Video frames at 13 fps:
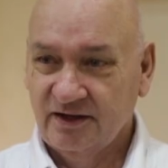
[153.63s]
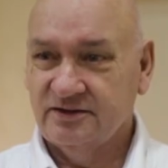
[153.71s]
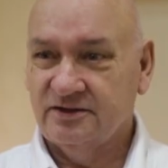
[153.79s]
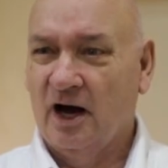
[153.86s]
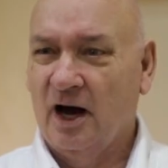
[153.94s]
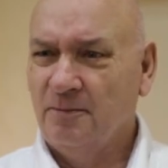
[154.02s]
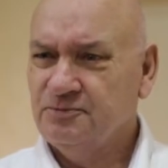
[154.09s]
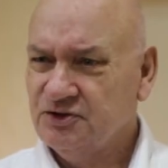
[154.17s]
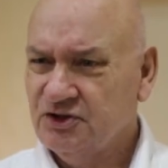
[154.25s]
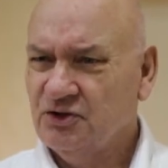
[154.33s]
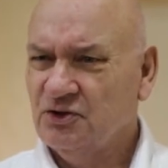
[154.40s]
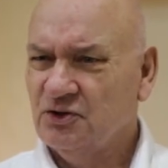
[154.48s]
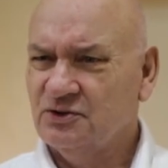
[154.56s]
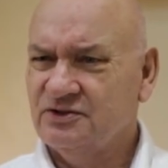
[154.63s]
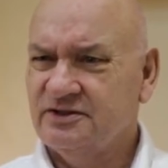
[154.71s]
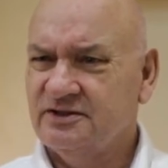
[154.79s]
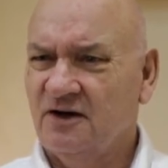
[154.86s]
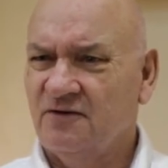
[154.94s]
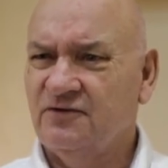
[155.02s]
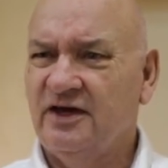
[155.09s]
this obstacle and
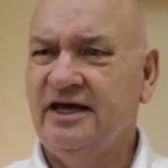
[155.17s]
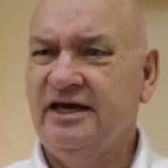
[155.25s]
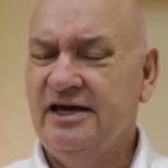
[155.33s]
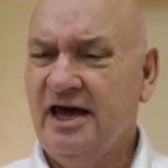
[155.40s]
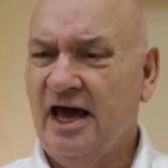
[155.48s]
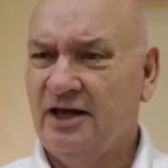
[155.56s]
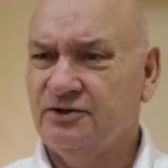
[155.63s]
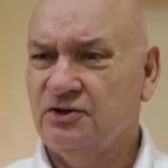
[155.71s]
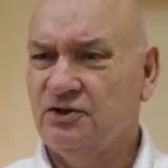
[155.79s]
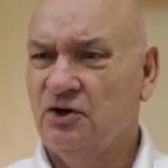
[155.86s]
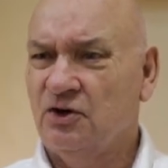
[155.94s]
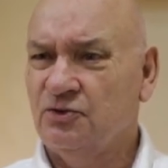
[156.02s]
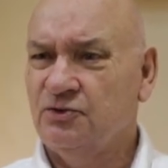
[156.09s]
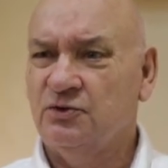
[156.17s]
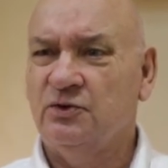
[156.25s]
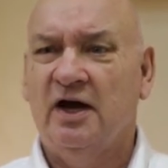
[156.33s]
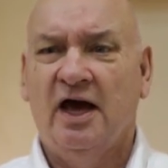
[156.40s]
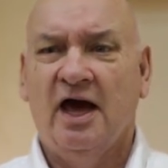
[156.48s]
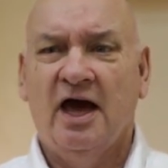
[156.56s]
stuff that he had to go through,